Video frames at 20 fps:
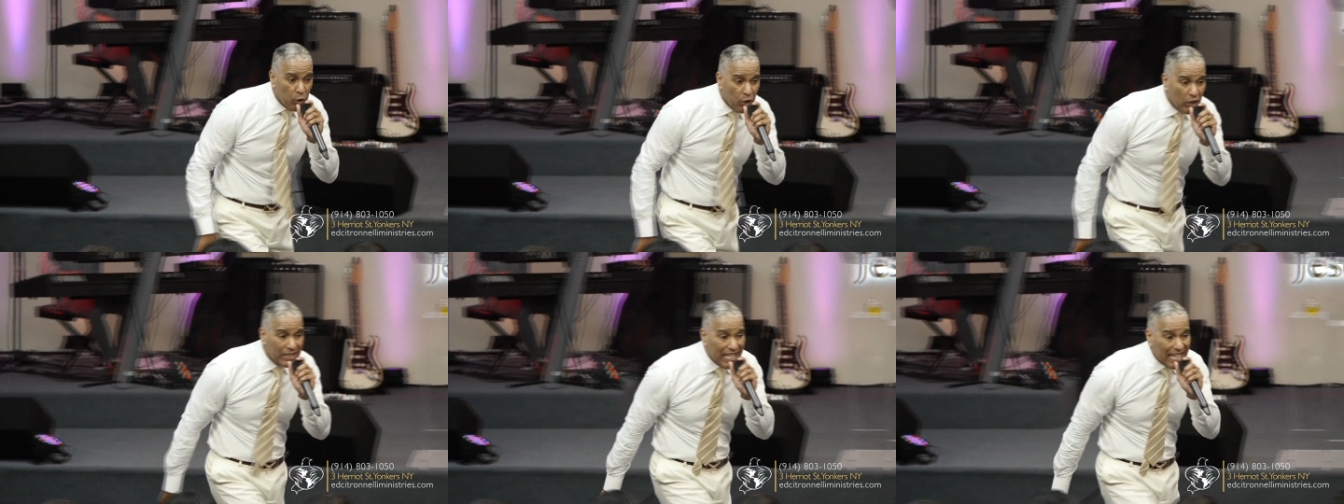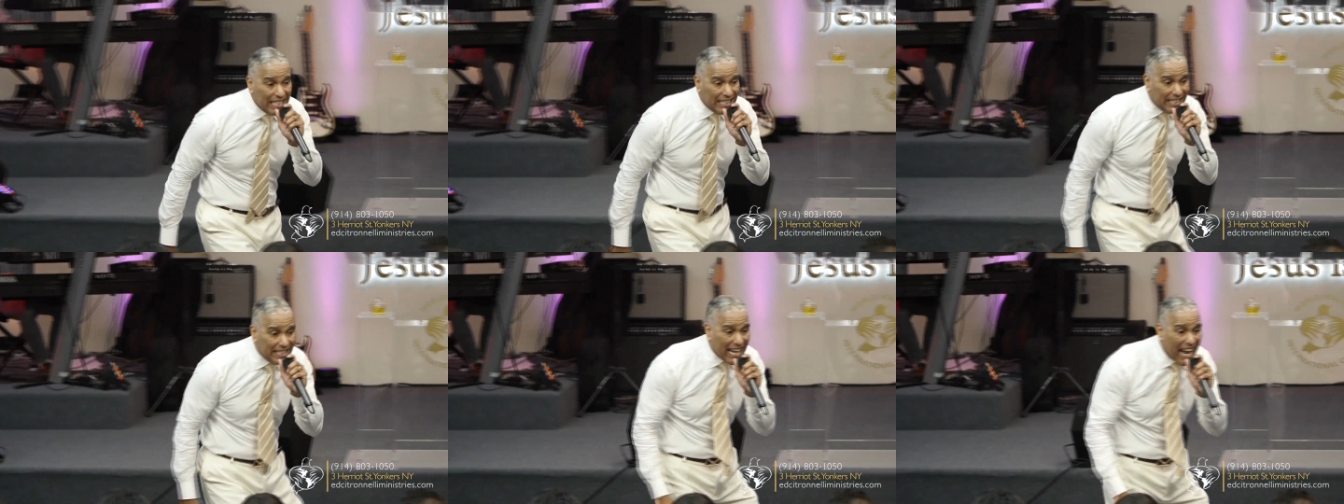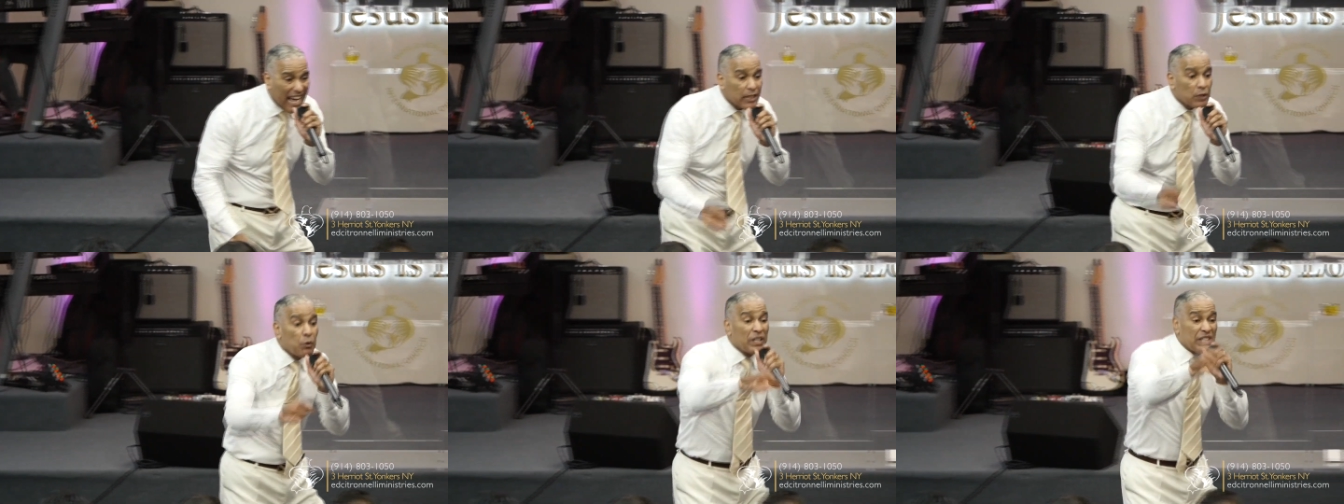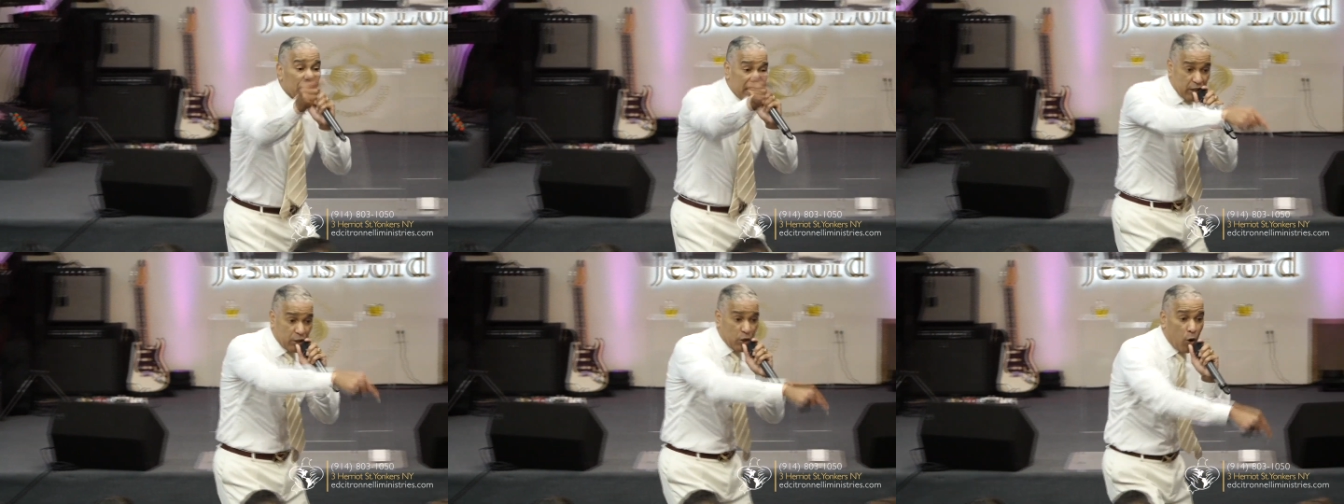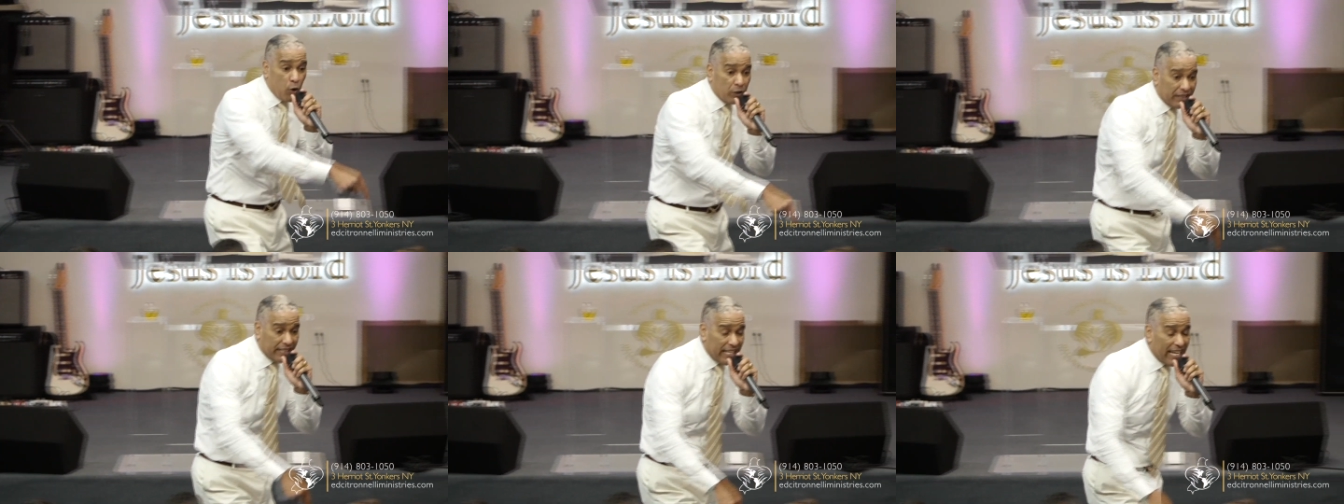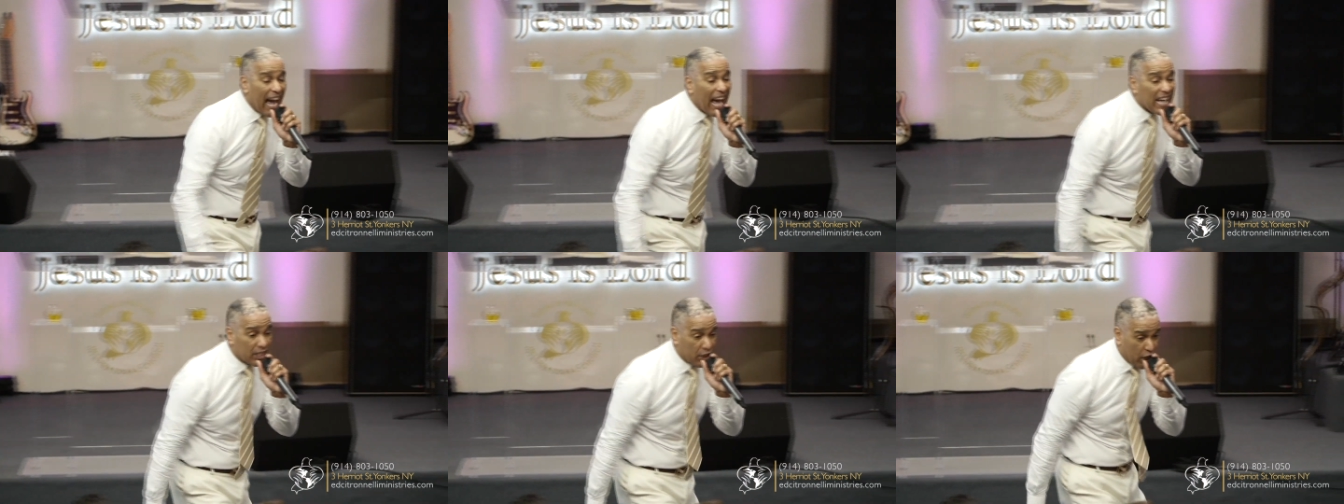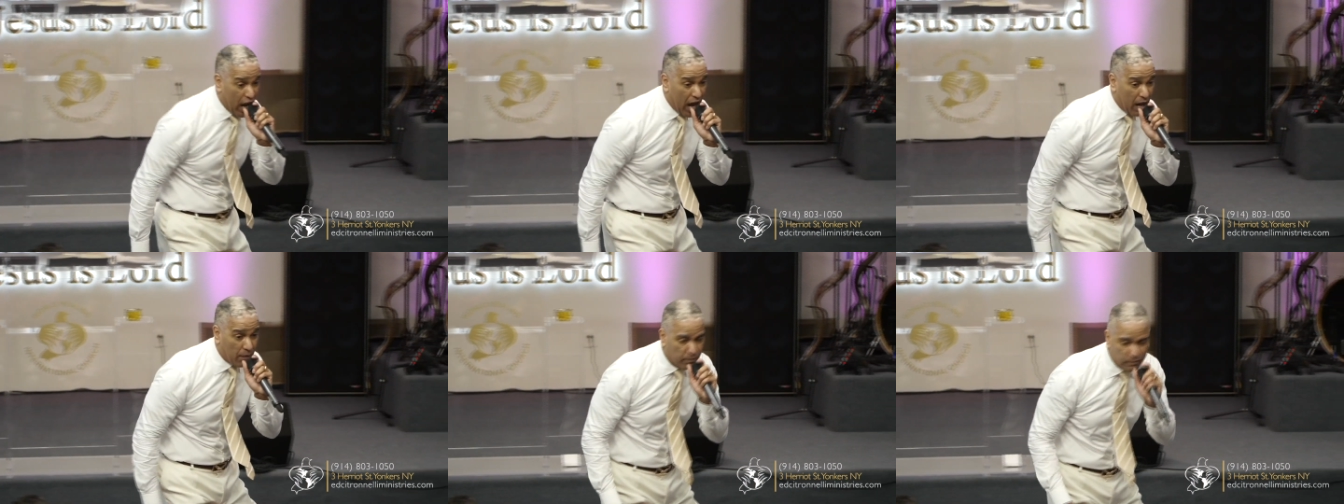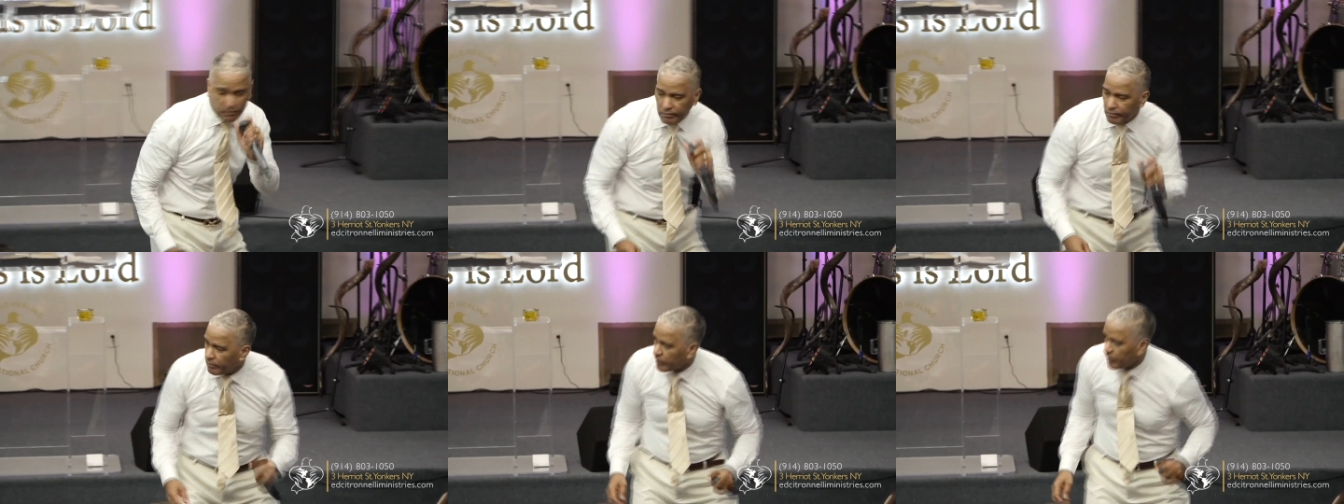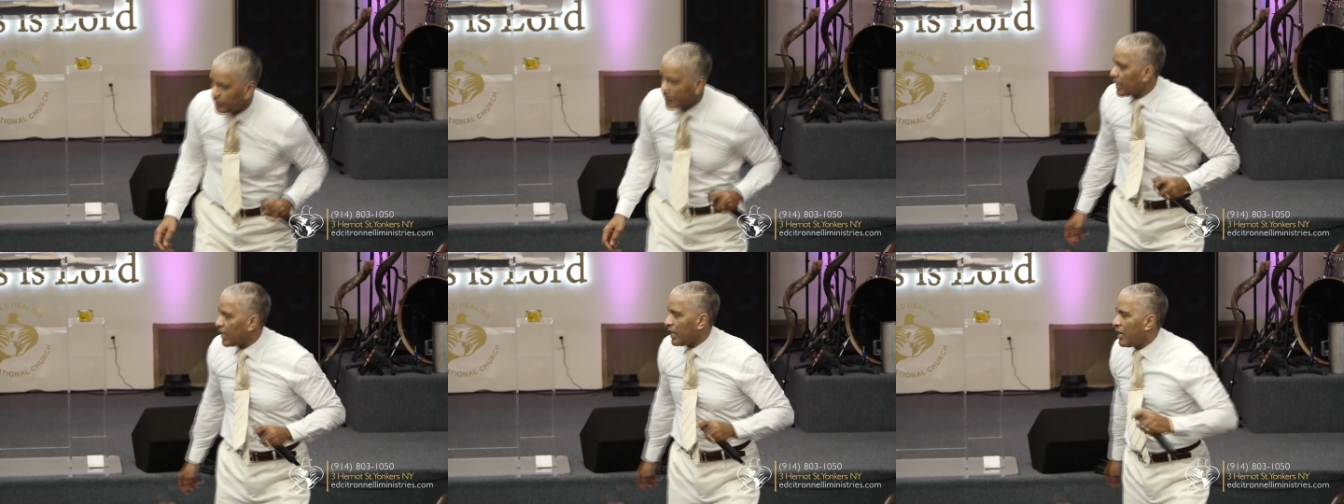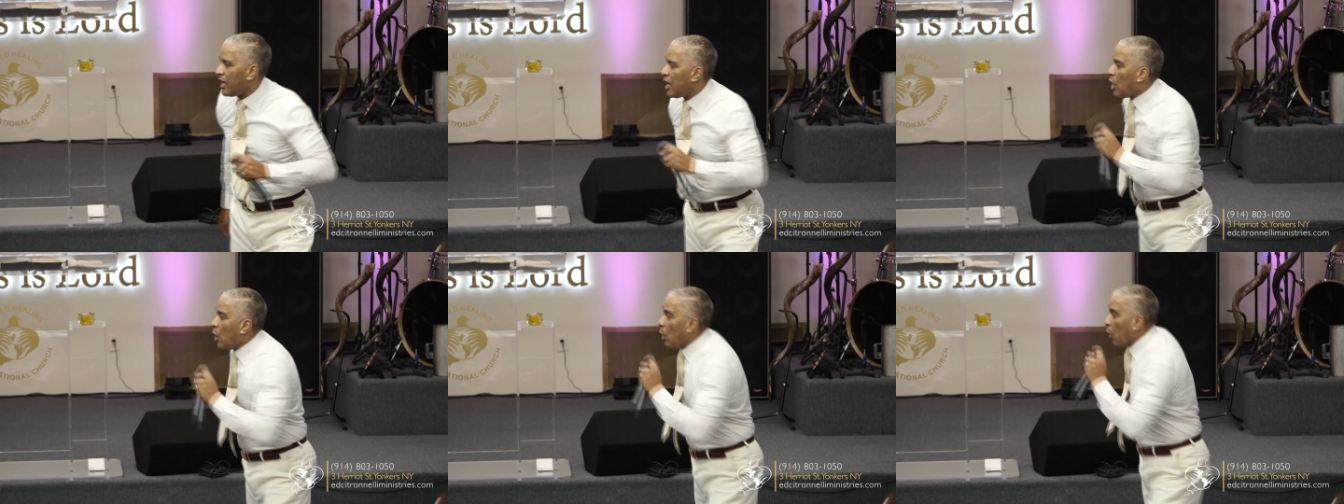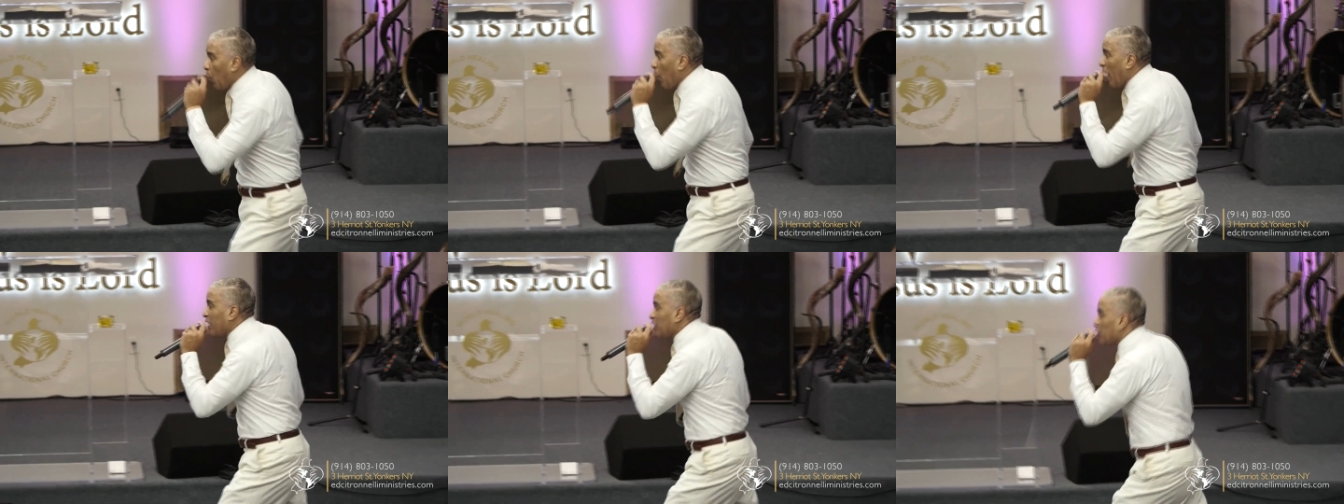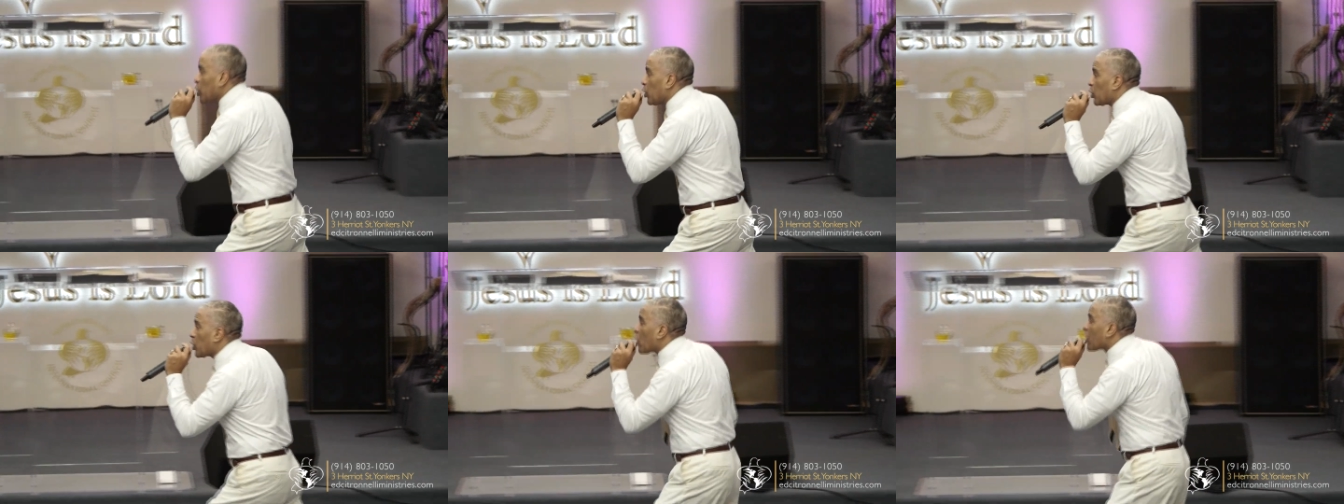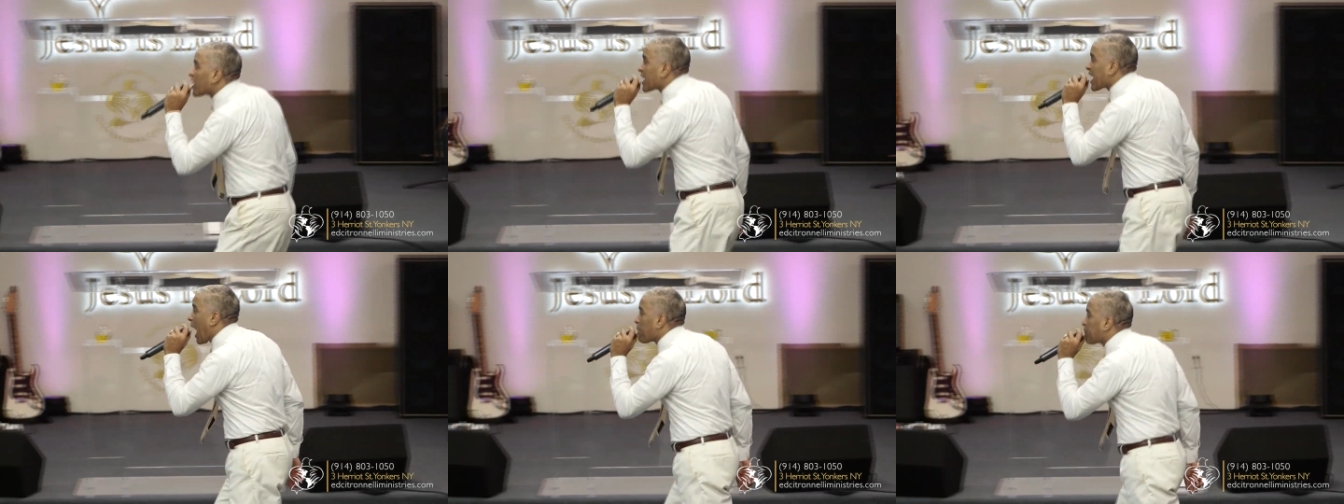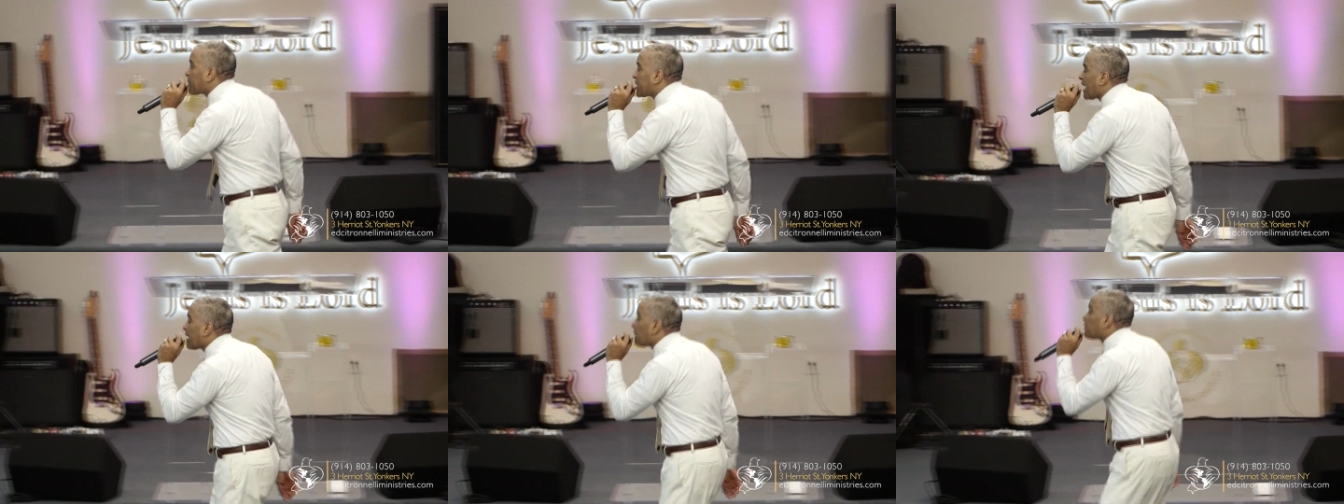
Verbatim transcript: don't detect when the anointing has come, when you don't capture